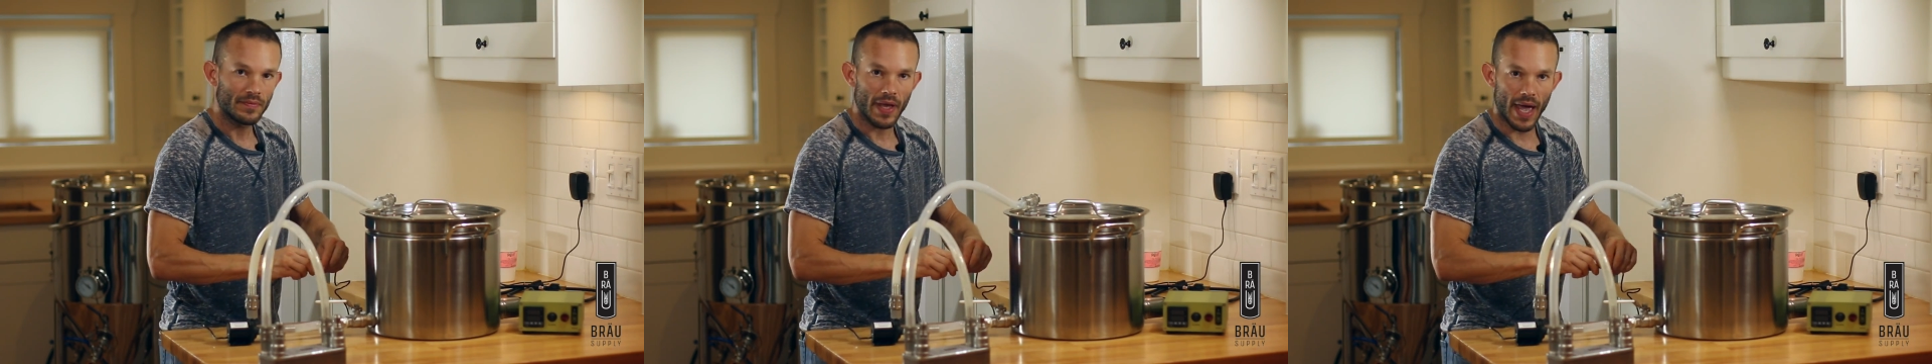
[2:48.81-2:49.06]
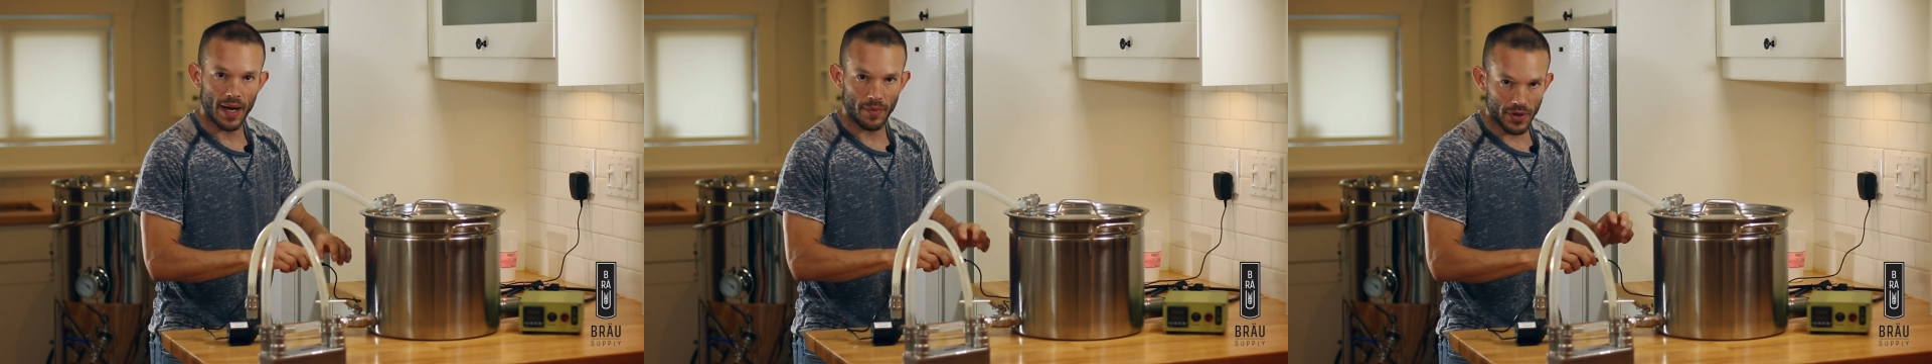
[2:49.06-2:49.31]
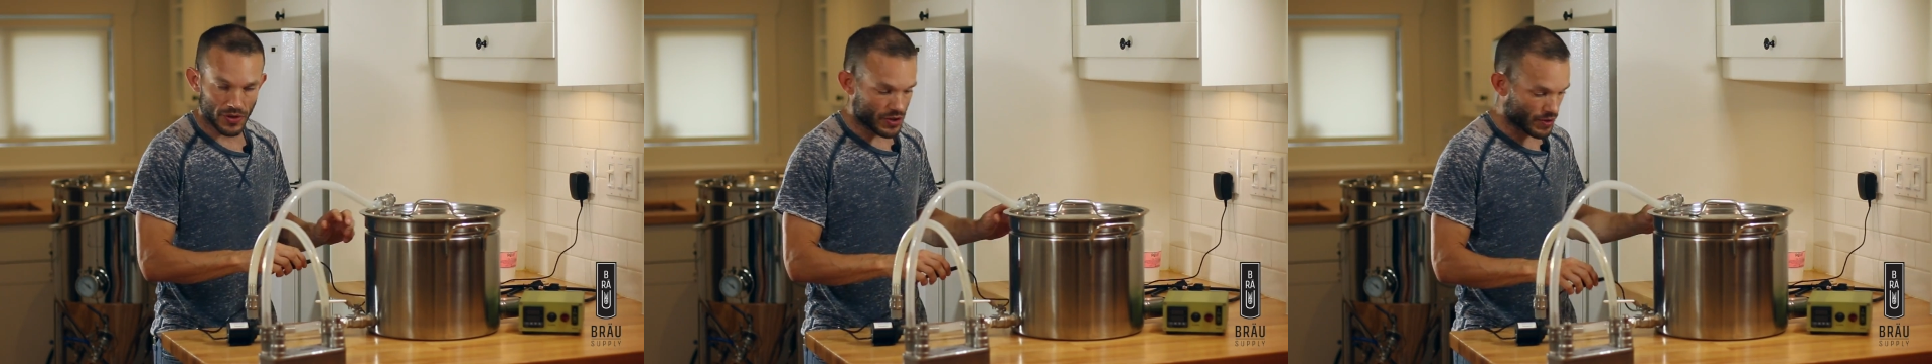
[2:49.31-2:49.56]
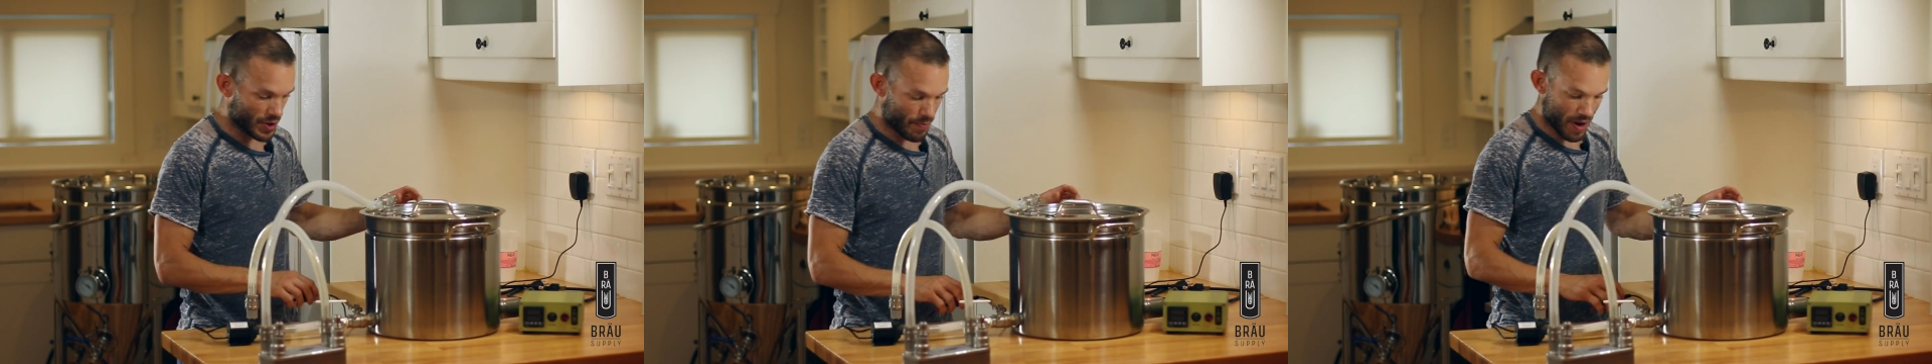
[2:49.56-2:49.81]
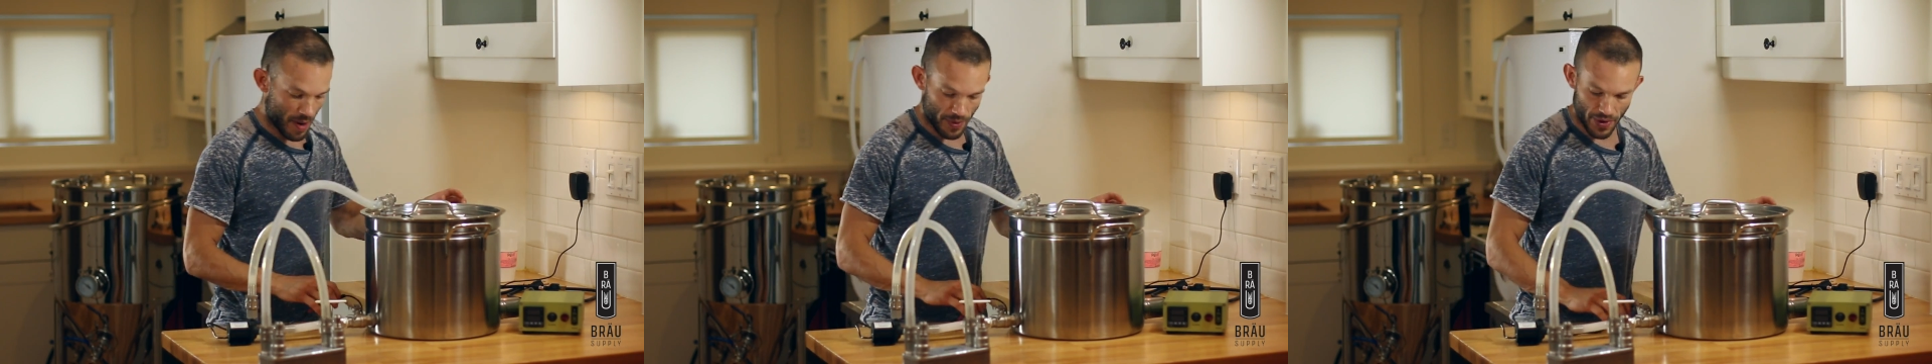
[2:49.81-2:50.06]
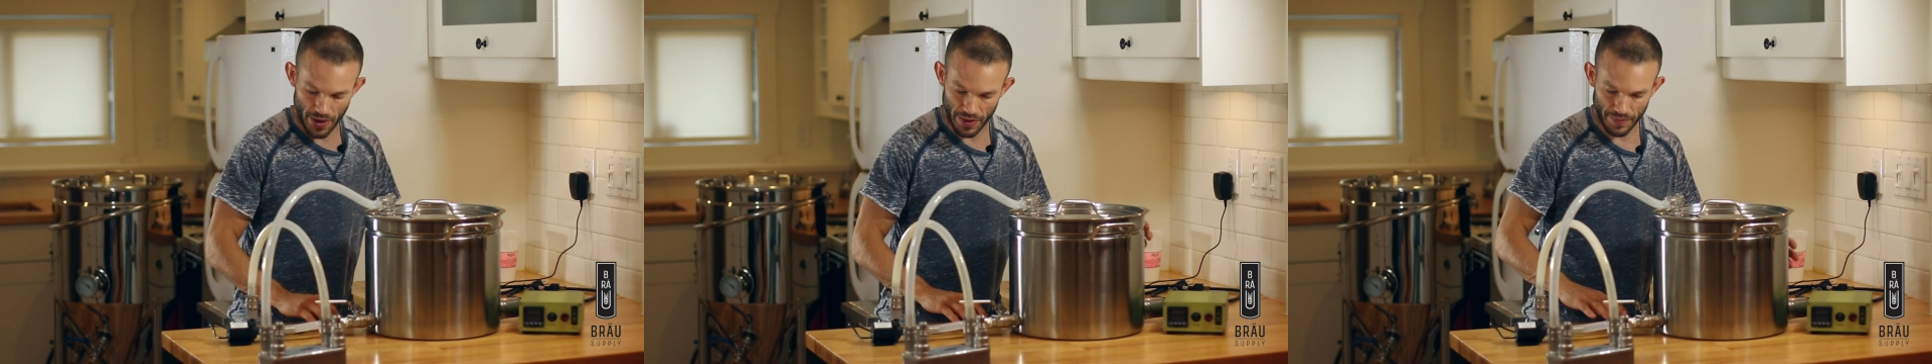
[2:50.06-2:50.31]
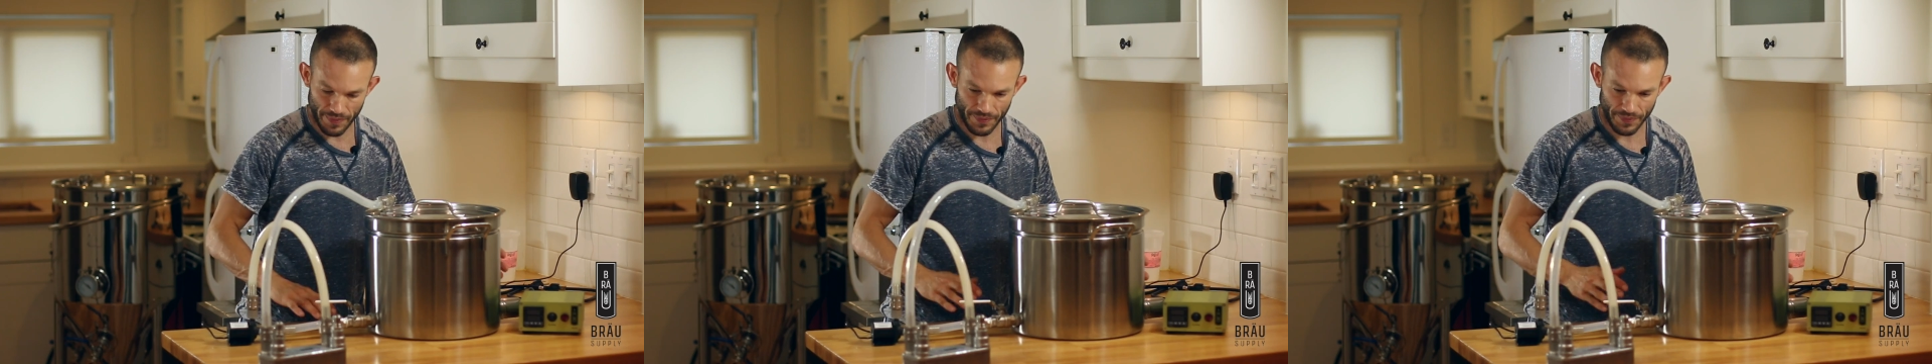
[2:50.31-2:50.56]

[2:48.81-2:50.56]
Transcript: and I'm going to turn the pump on.